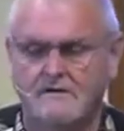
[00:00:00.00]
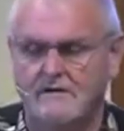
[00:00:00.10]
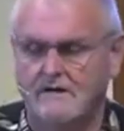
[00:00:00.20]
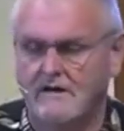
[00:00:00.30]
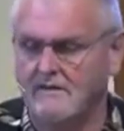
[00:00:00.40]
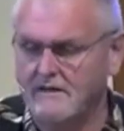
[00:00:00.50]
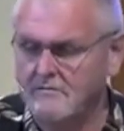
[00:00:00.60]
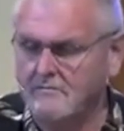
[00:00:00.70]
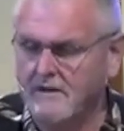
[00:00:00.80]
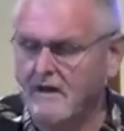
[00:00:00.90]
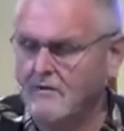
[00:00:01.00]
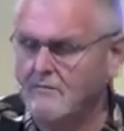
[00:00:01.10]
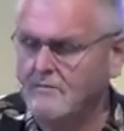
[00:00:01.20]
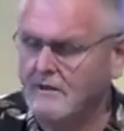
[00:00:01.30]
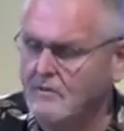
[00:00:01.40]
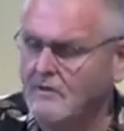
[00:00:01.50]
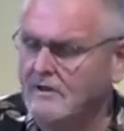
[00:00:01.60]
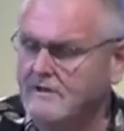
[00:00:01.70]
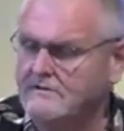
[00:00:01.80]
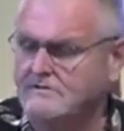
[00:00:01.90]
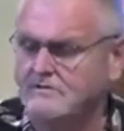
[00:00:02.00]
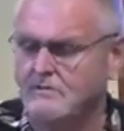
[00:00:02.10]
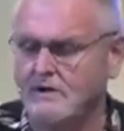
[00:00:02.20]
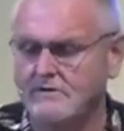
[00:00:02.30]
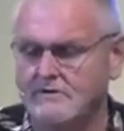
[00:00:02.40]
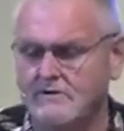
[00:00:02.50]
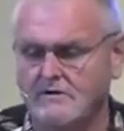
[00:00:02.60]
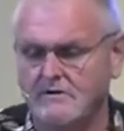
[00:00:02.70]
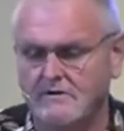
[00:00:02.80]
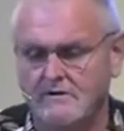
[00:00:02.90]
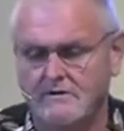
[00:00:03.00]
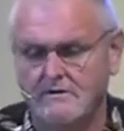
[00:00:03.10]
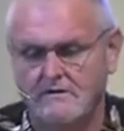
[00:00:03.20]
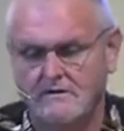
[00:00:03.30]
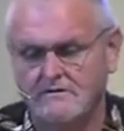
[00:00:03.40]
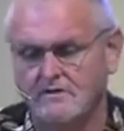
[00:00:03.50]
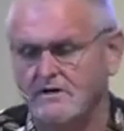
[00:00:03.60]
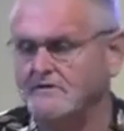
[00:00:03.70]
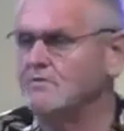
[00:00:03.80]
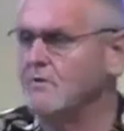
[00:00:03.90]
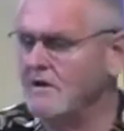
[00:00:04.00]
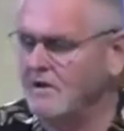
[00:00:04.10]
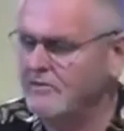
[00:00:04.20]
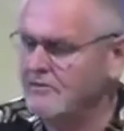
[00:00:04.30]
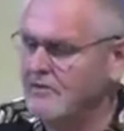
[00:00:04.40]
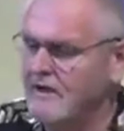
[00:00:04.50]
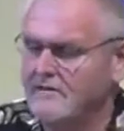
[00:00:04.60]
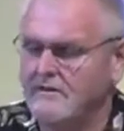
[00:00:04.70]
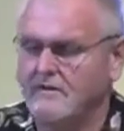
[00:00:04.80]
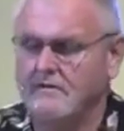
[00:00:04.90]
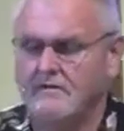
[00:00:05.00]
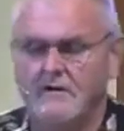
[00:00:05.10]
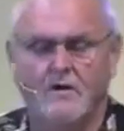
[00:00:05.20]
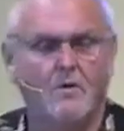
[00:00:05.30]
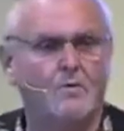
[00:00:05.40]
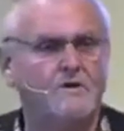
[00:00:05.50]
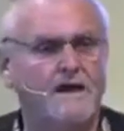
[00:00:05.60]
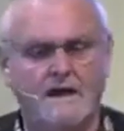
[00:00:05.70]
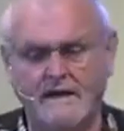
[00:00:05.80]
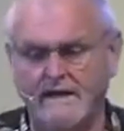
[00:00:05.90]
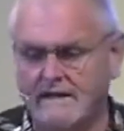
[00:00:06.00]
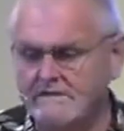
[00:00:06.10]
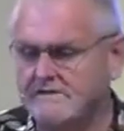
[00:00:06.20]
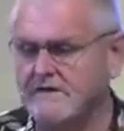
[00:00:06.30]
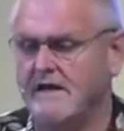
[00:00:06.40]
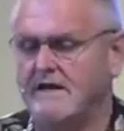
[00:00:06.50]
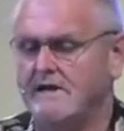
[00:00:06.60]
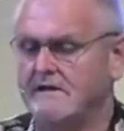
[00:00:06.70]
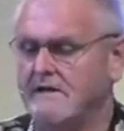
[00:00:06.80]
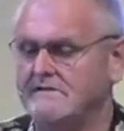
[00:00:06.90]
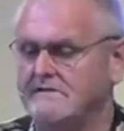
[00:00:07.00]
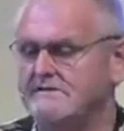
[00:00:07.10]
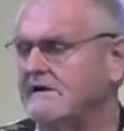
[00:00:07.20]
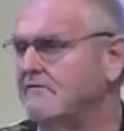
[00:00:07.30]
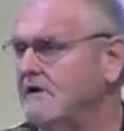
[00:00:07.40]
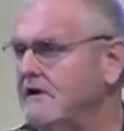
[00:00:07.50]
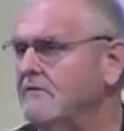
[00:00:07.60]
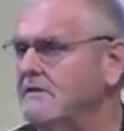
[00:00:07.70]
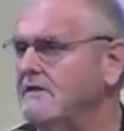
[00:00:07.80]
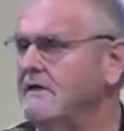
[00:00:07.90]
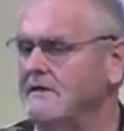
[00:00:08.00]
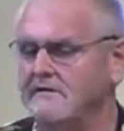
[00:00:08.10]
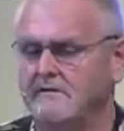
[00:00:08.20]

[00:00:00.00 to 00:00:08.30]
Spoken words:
and then by being willing to surrender to his will throughout the whole day, each day, and not just every now and then,